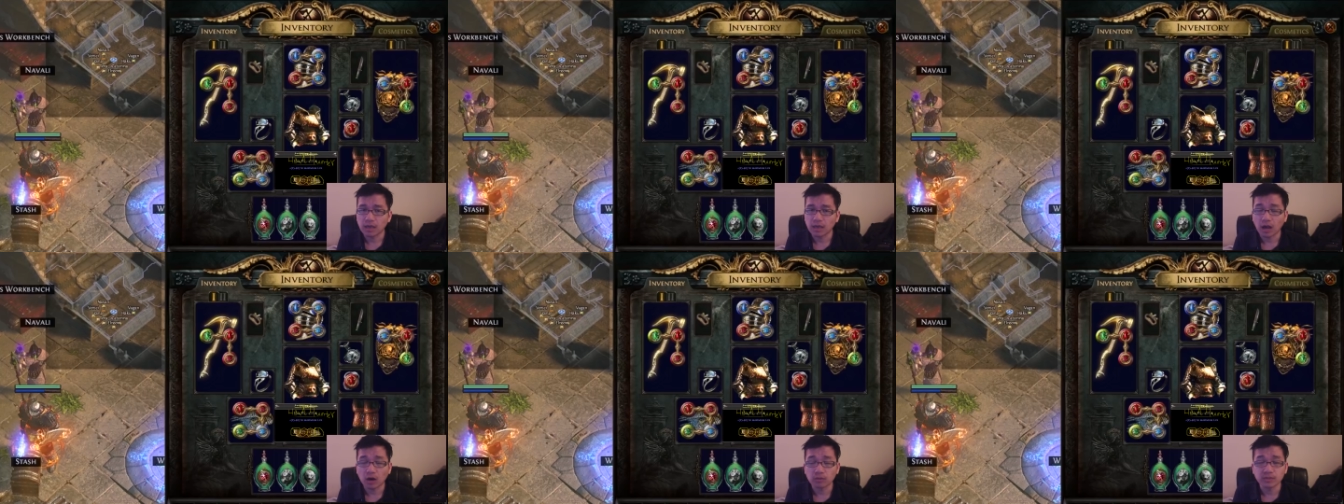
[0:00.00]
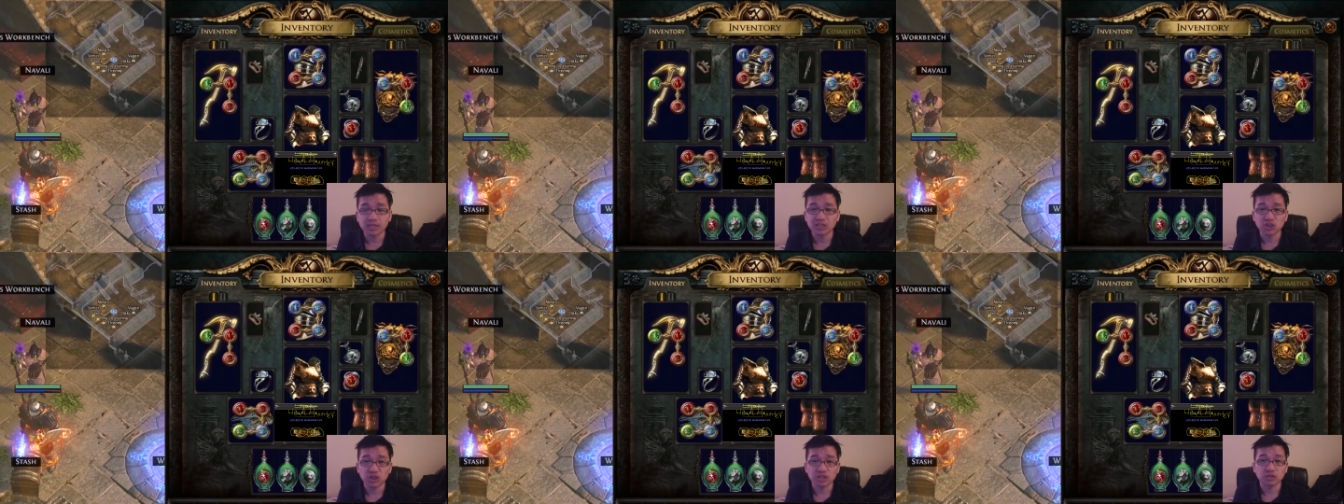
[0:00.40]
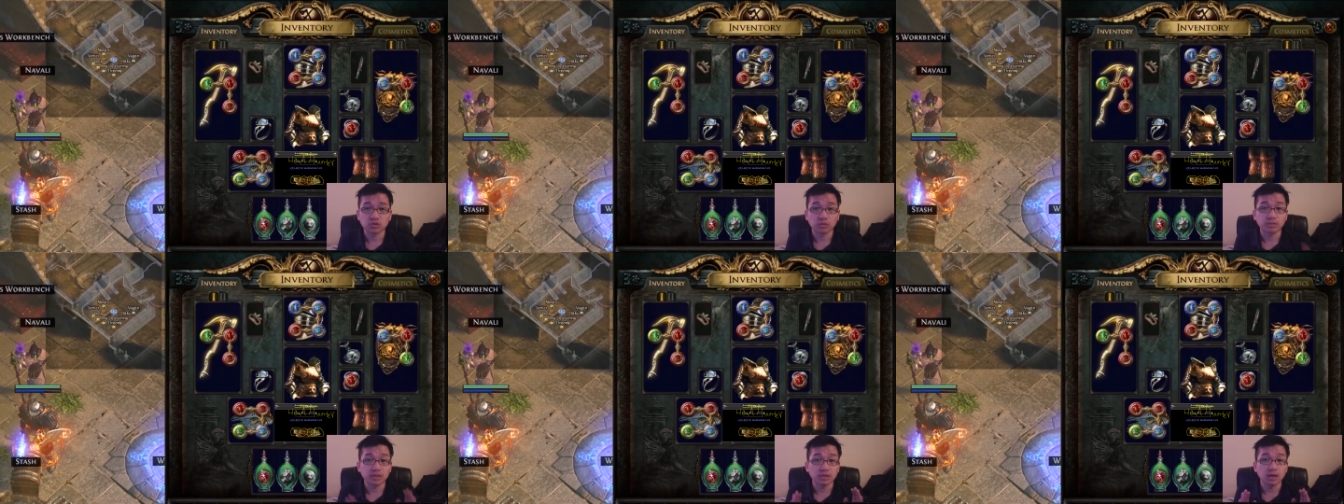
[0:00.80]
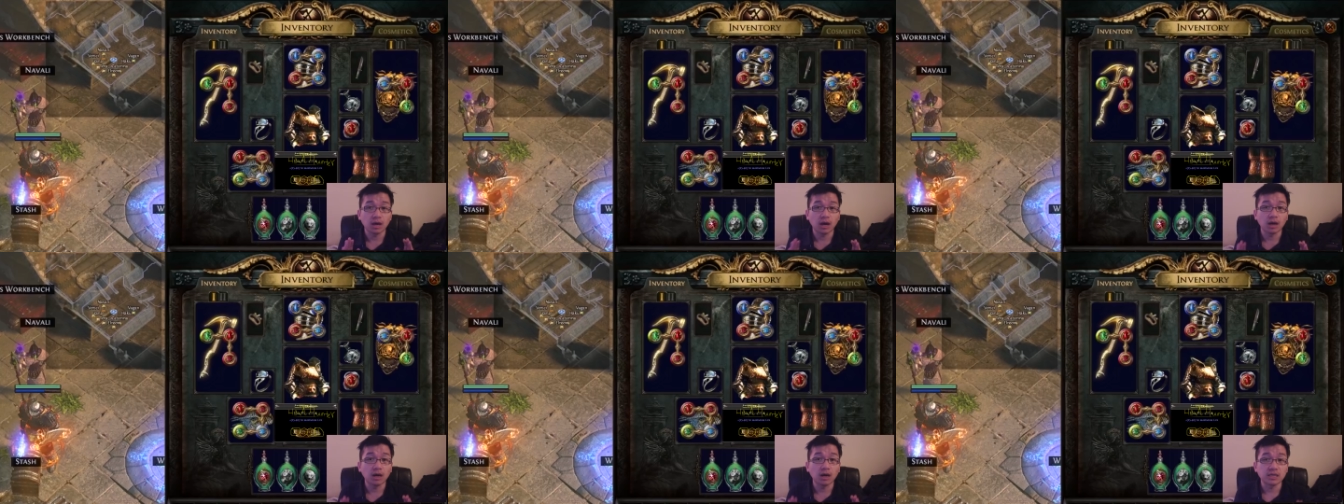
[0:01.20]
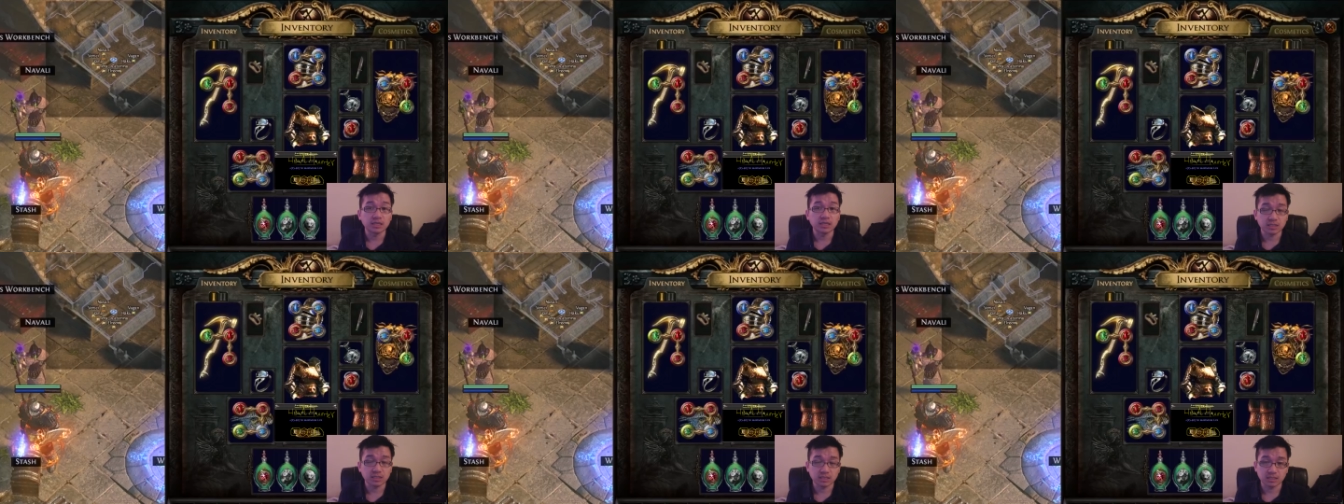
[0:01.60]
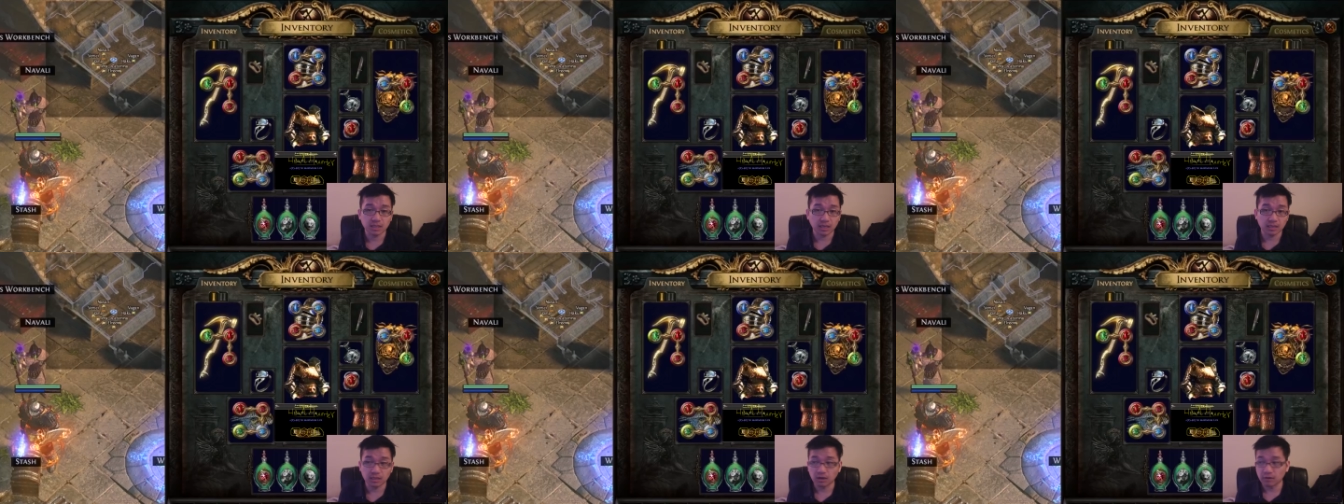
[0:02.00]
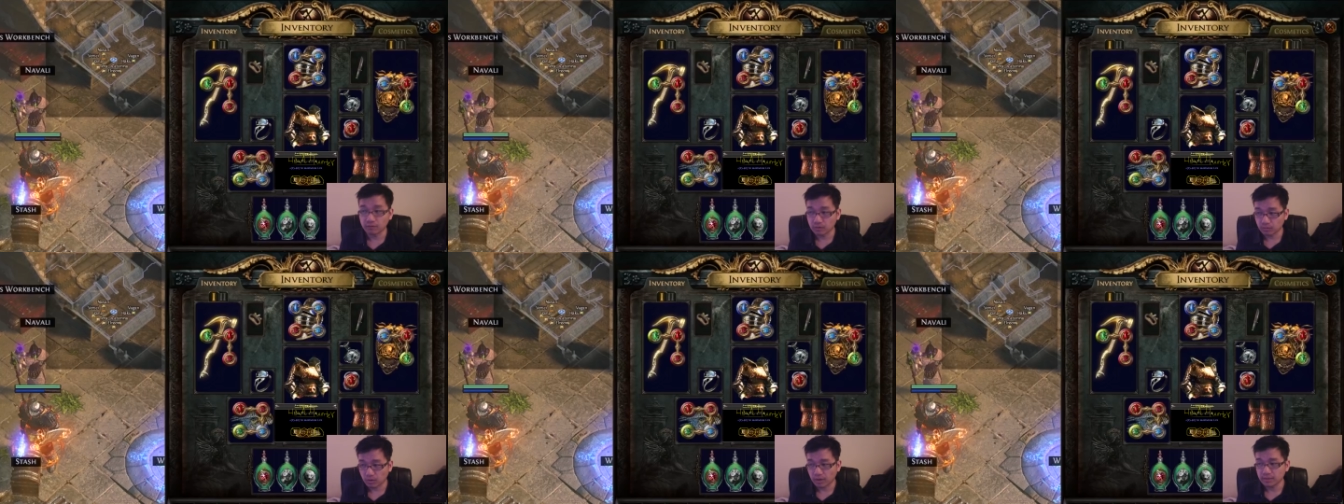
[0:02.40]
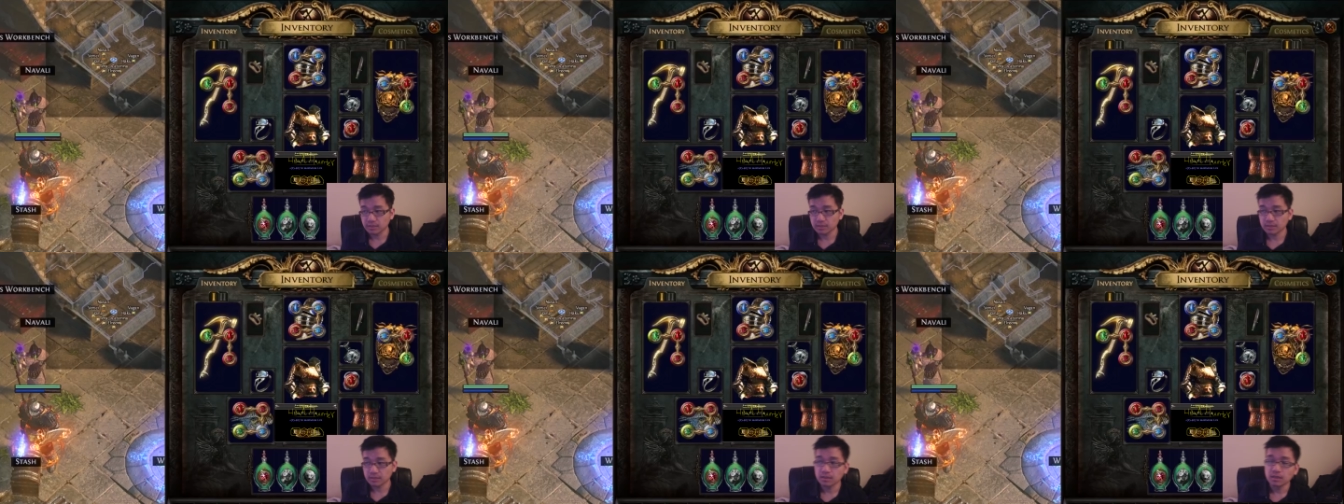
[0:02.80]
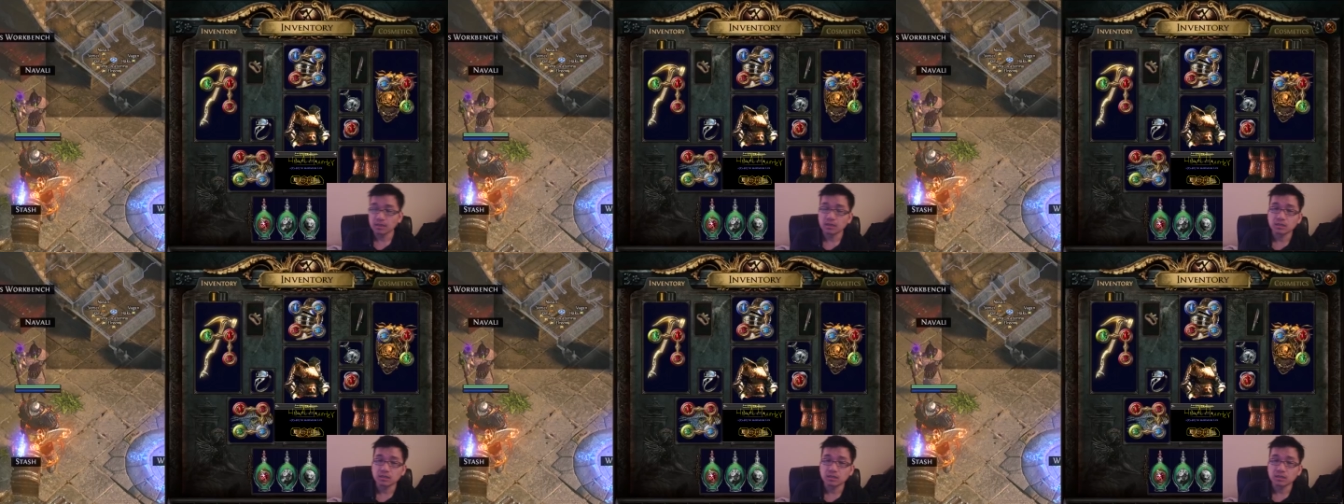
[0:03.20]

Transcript: the helmet enchants will be insanely overpriced.